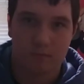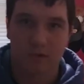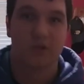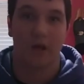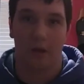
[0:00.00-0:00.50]

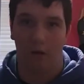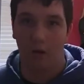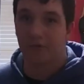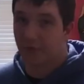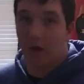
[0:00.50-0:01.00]
Still,
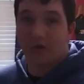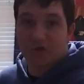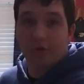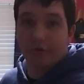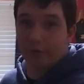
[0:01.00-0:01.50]
I'll
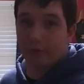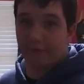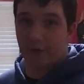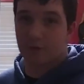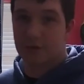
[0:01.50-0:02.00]
still do
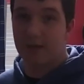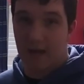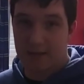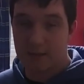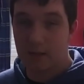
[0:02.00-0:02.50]
reviews,
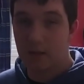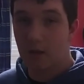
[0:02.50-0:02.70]
yes,